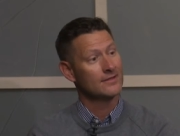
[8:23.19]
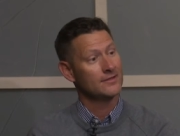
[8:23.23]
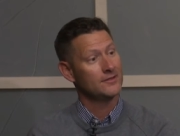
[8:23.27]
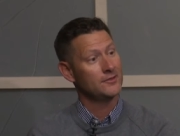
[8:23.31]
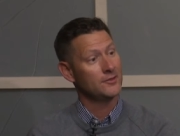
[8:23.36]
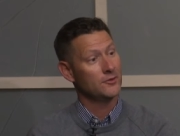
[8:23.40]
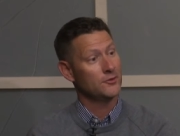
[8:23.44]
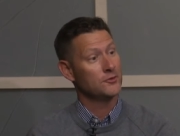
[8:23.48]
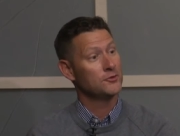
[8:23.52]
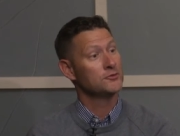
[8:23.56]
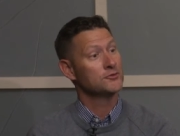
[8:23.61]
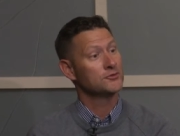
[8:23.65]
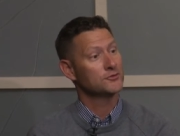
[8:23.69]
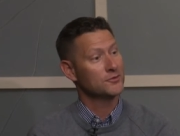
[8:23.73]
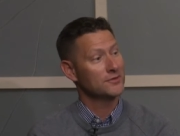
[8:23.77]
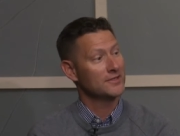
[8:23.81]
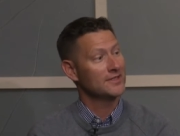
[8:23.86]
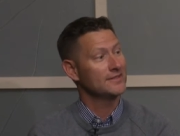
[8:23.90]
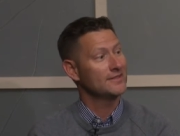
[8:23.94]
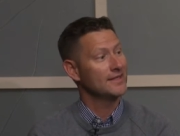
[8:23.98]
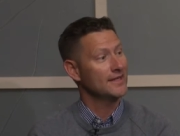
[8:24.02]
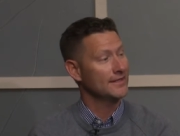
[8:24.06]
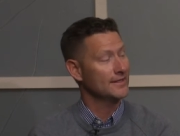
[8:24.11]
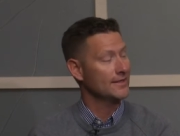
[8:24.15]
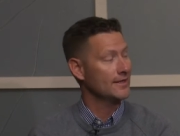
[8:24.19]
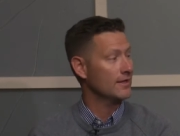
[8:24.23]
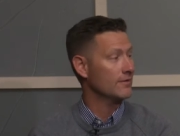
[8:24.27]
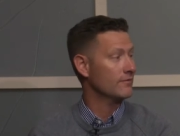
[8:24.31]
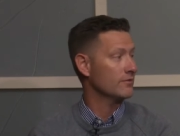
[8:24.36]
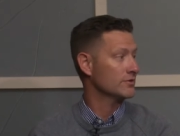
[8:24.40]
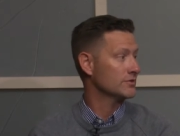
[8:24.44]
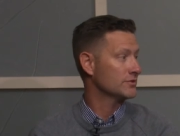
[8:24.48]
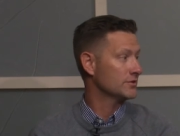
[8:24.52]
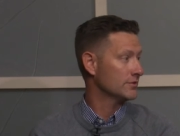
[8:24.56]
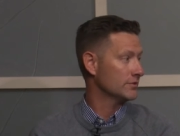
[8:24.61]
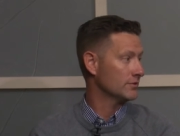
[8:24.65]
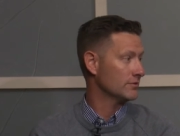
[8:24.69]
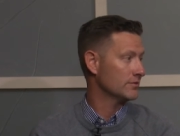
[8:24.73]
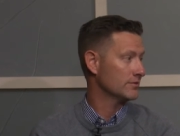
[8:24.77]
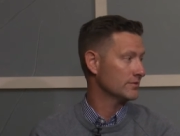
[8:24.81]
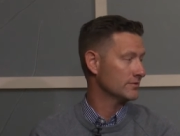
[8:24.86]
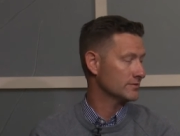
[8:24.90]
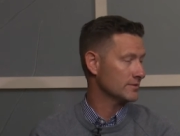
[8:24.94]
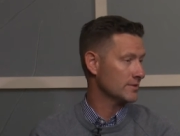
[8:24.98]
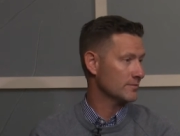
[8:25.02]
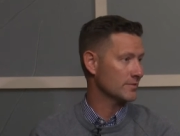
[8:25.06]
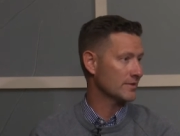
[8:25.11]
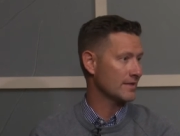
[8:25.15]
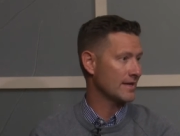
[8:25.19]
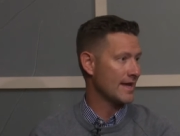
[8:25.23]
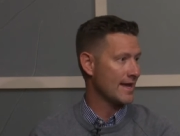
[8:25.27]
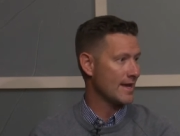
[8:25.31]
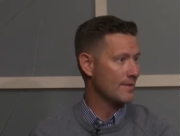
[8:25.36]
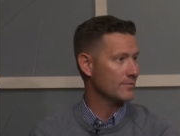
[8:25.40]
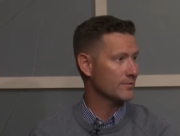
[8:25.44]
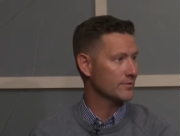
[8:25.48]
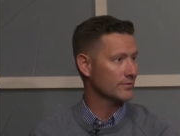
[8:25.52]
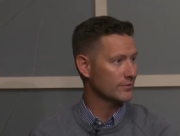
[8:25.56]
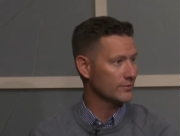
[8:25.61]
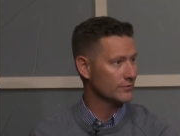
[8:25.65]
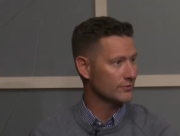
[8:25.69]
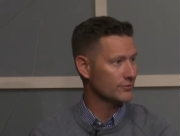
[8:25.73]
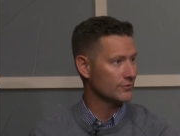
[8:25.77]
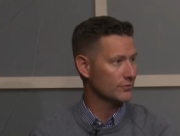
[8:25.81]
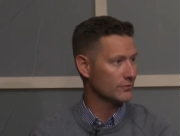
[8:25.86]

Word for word: You know, who's going to take care of our children if something happened to the mm -hmm.